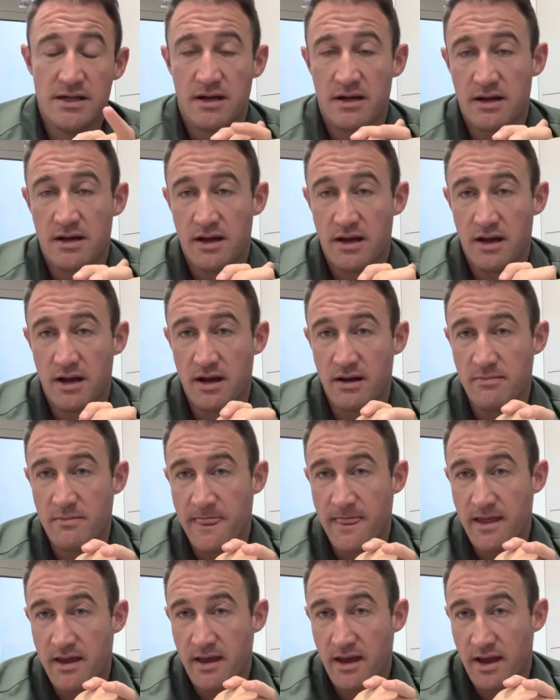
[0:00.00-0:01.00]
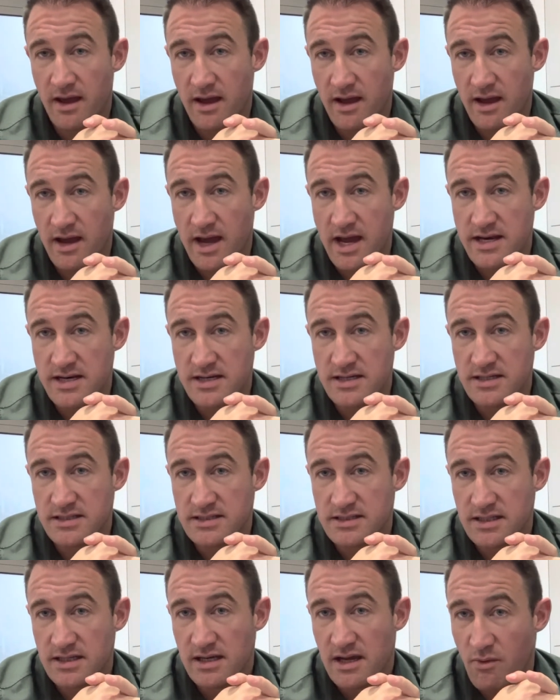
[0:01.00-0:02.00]
and
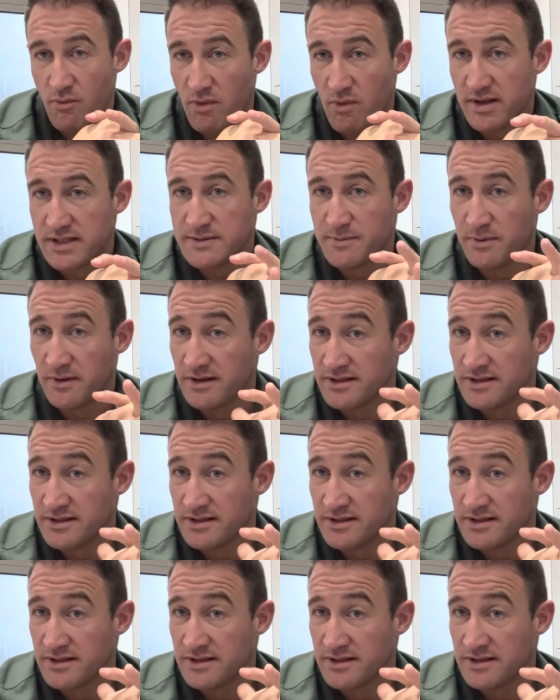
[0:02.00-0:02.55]
once upon